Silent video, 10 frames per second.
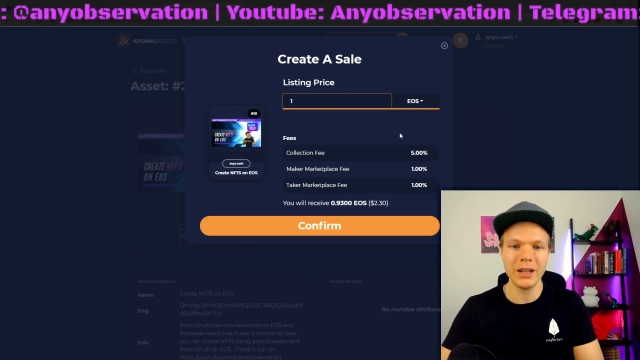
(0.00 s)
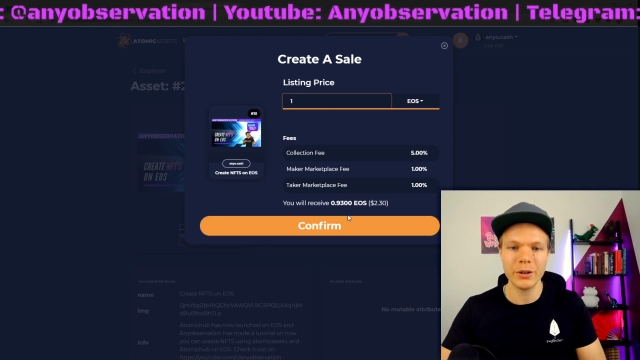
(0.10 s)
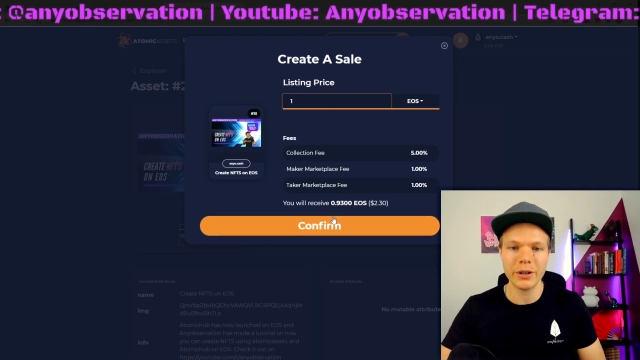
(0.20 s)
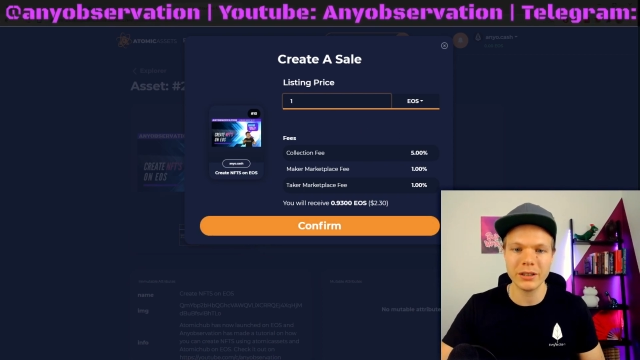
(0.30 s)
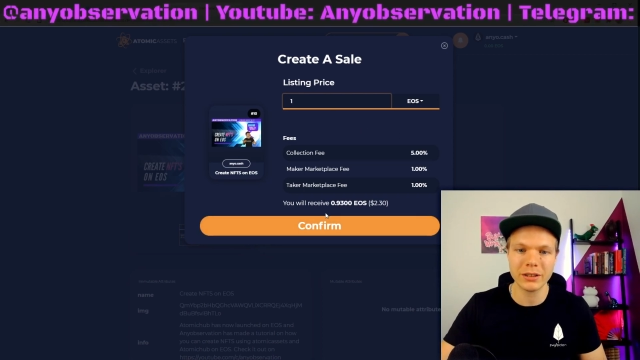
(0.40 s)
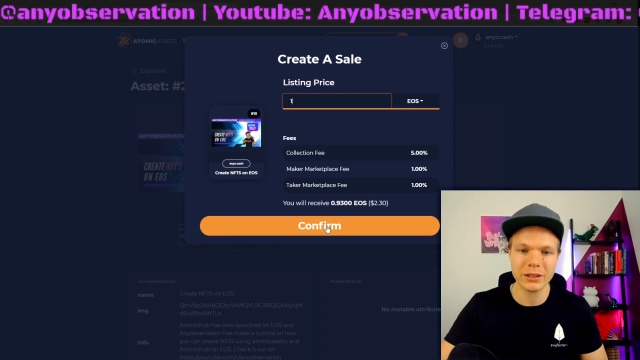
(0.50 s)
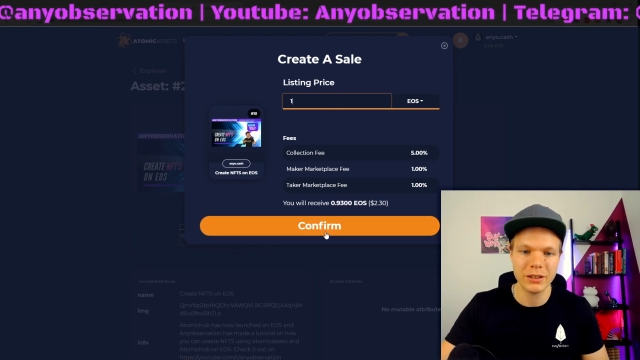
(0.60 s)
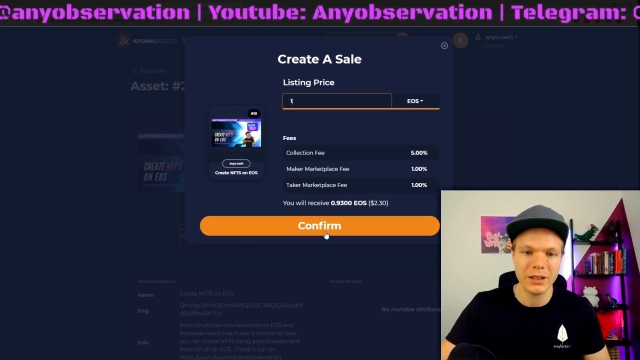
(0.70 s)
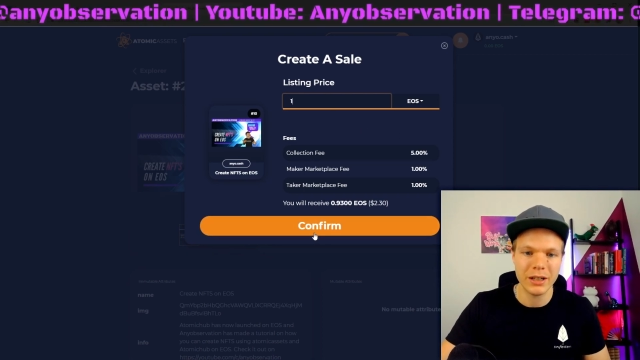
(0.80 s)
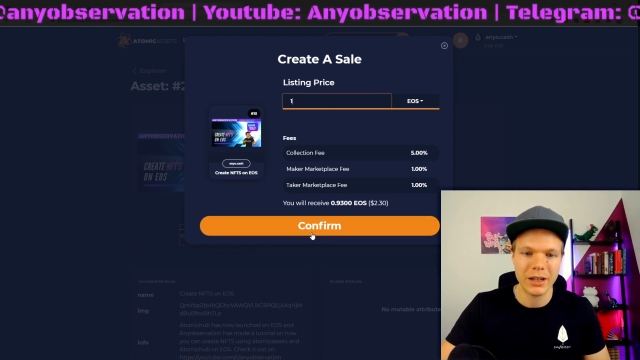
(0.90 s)
E O S.
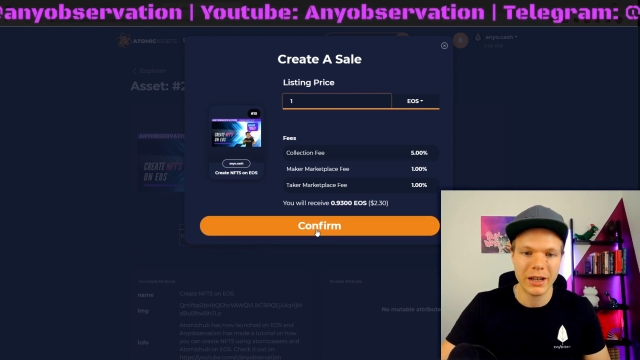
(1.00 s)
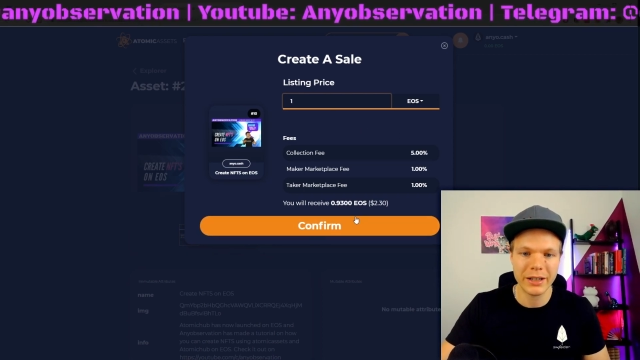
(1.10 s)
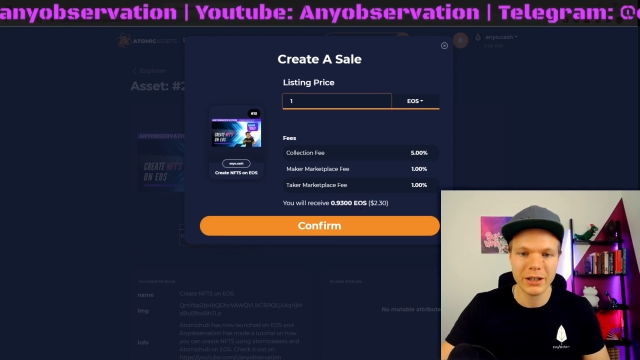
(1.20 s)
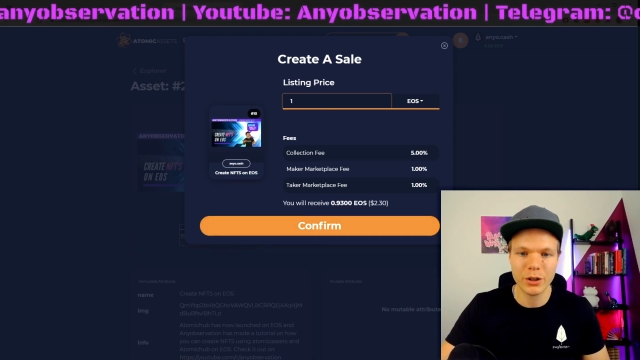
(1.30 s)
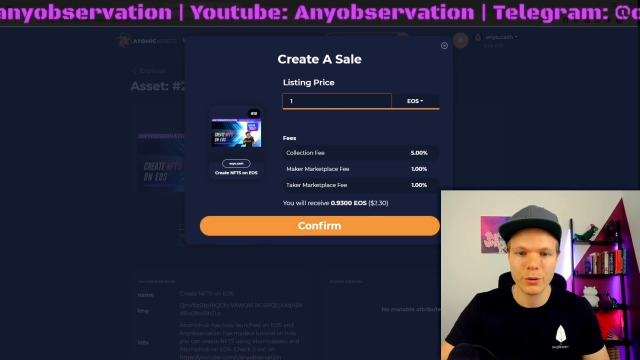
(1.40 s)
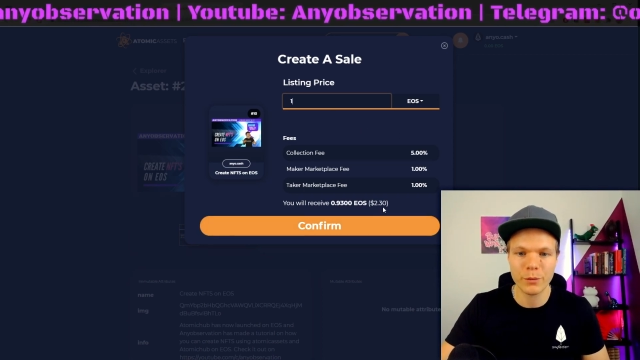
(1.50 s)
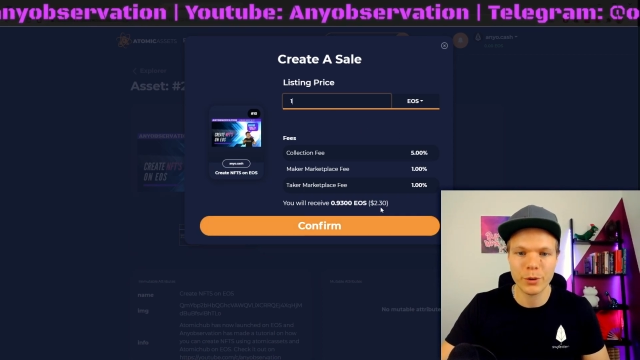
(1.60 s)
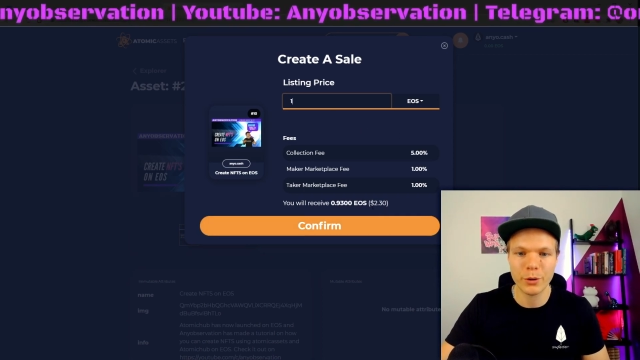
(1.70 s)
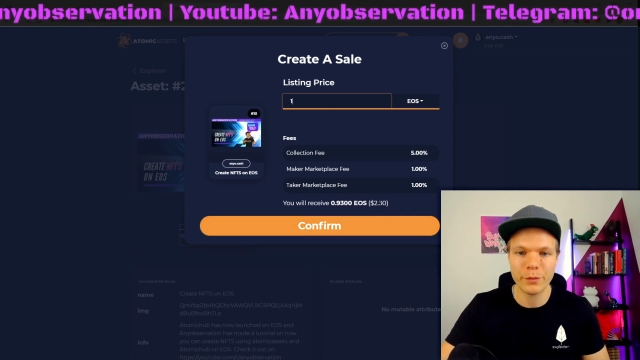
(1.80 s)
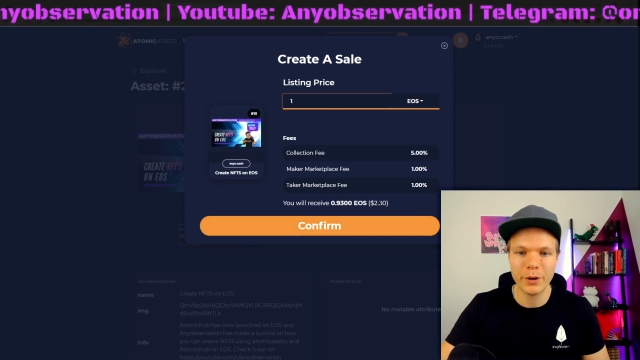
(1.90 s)
I can co
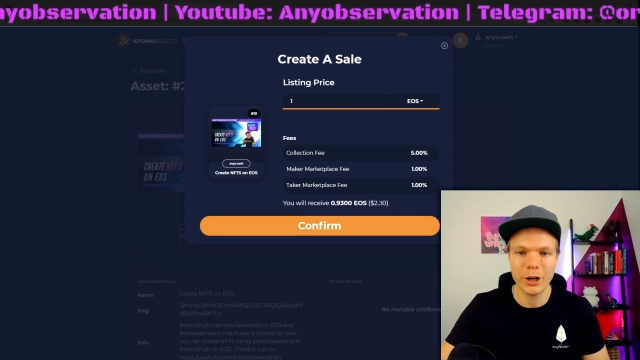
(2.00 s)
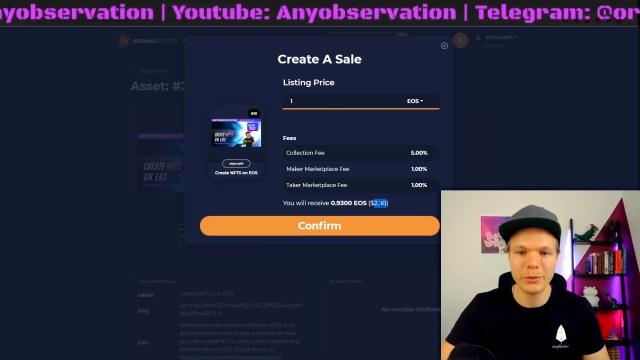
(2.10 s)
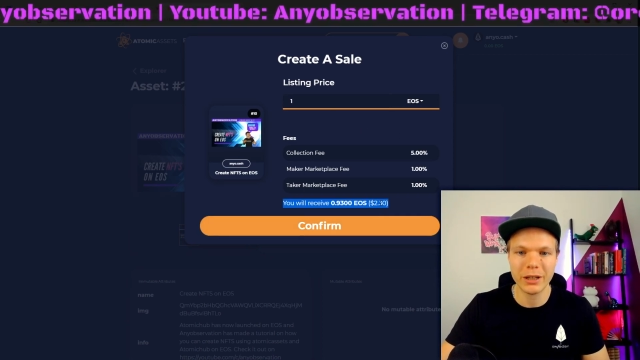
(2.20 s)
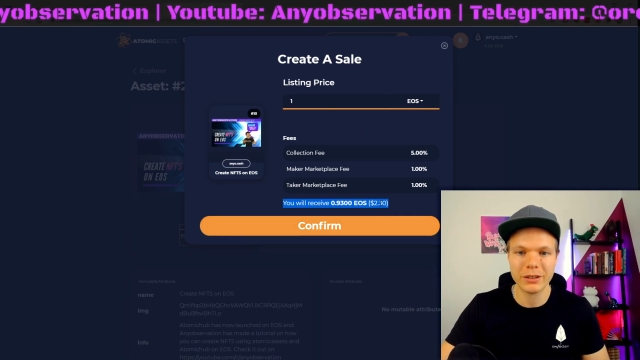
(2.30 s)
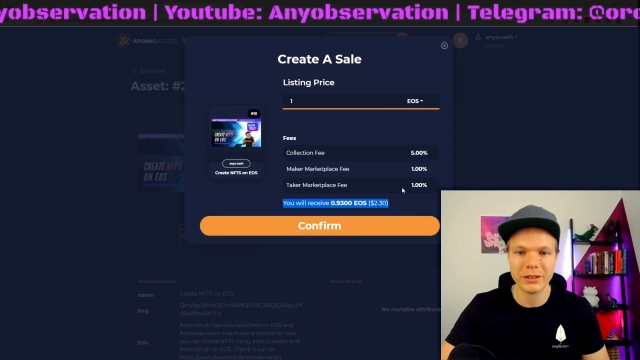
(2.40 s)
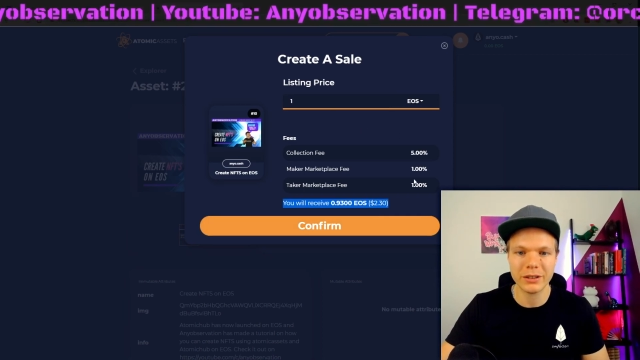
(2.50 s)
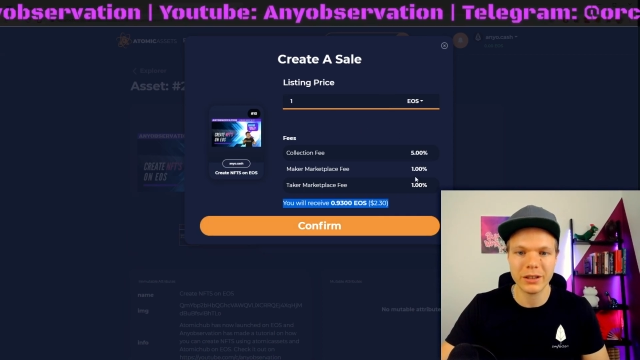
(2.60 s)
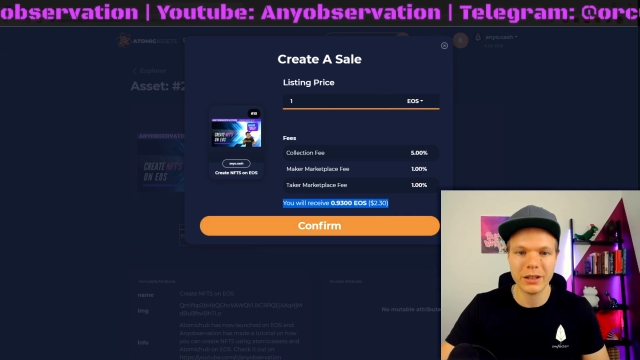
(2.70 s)
confirm that.